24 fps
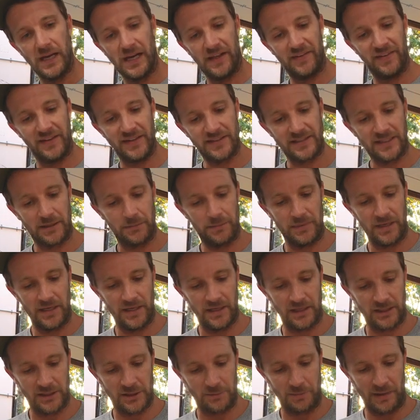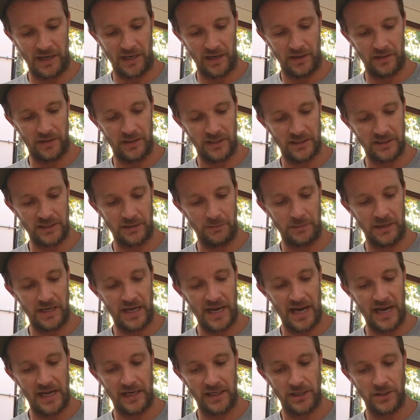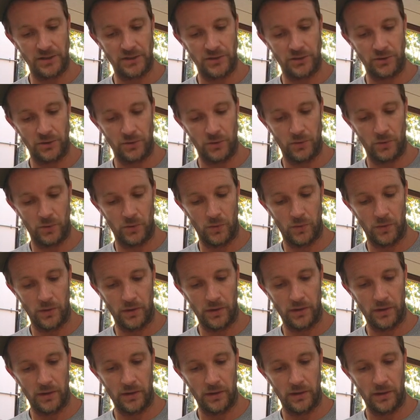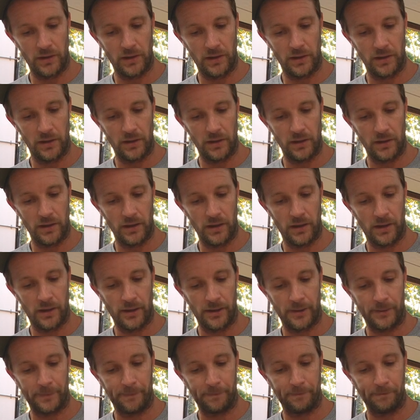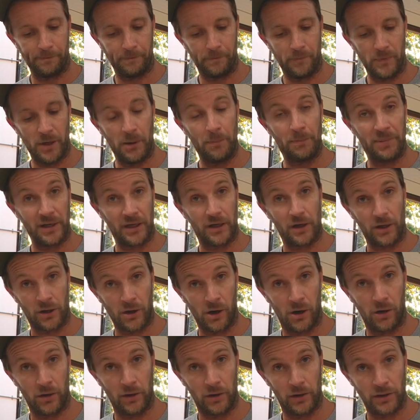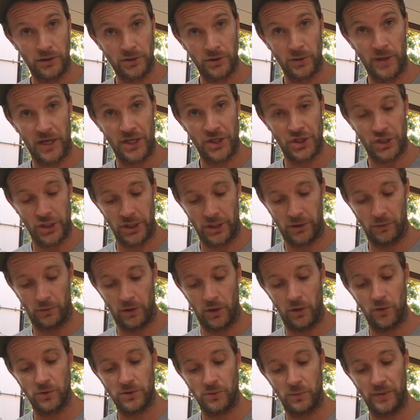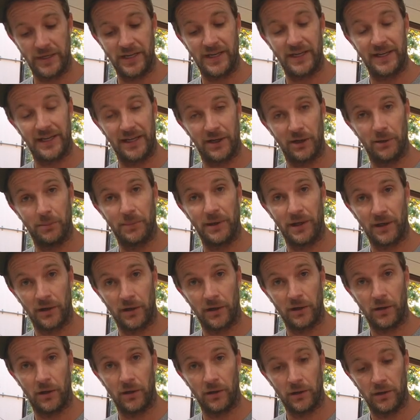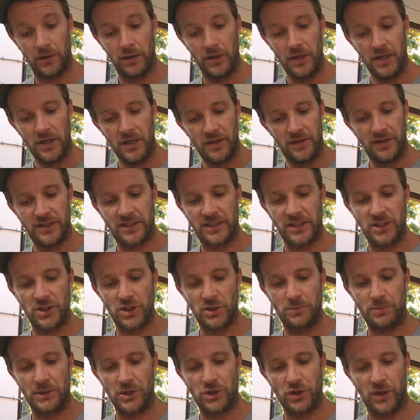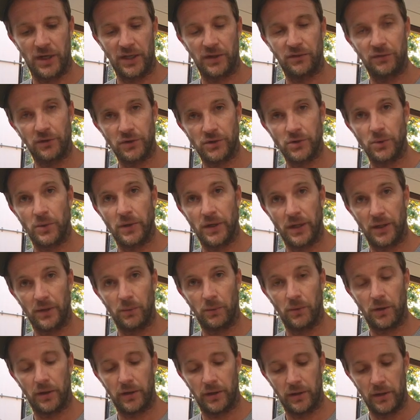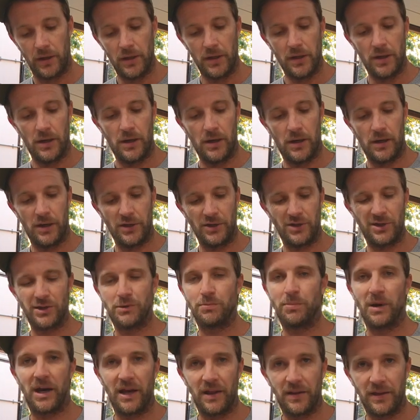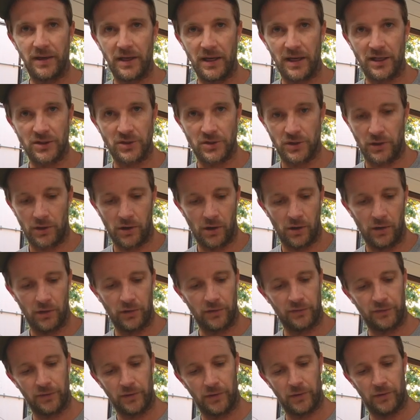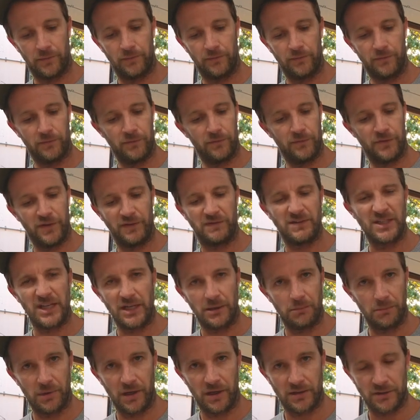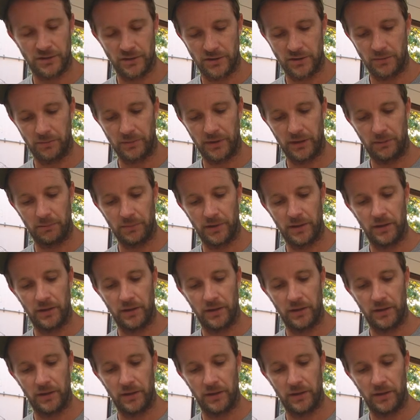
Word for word: And this can be added to a bigger collar. So as she grows and we need to get her a bigger collar, this can just be transferred to another one. You just buy the extra collar for $15 or something.